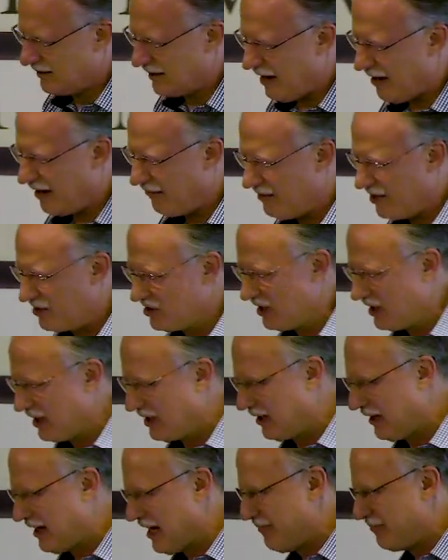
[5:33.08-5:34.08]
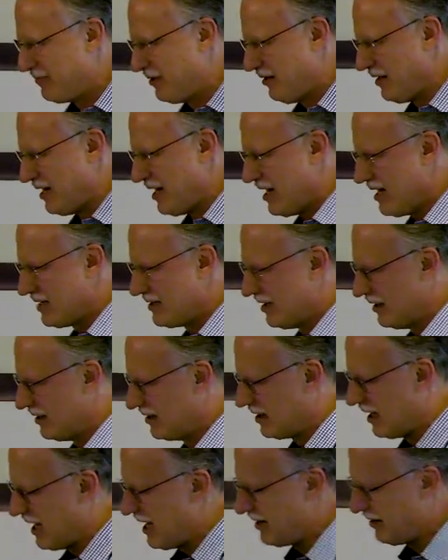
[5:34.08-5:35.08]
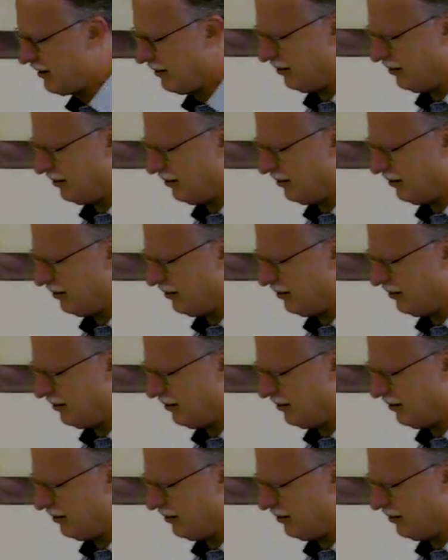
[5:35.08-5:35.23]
Now I want you to clap your hands and thank